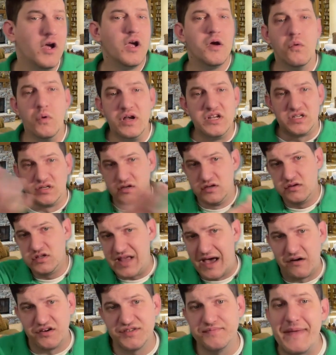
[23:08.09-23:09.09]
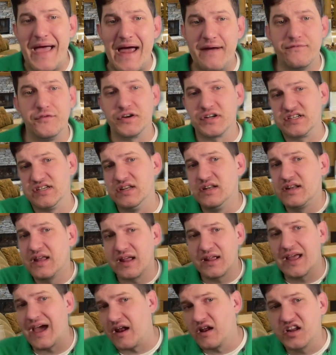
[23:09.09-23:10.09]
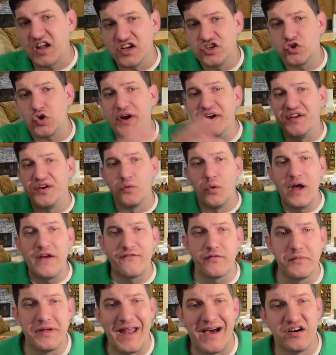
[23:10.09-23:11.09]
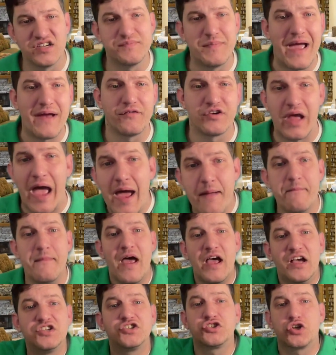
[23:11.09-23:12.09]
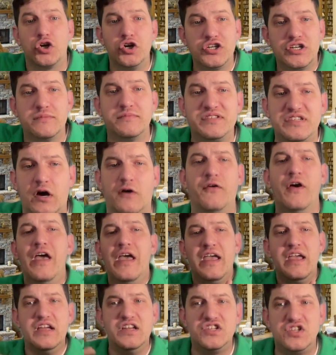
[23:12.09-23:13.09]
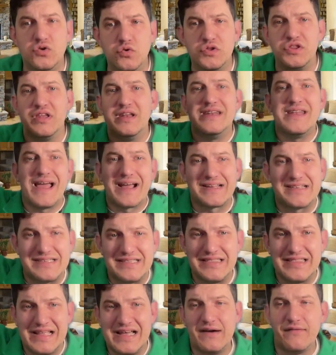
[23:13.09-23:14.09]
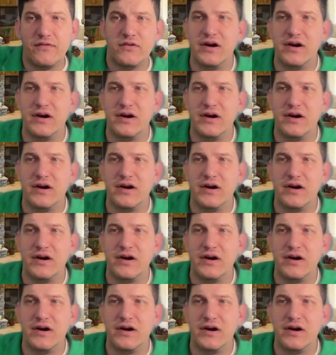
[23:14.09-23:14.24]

went to Dallas Mavericks, and he got traded away from the Dallas Mavericks and has turned himself into the next level.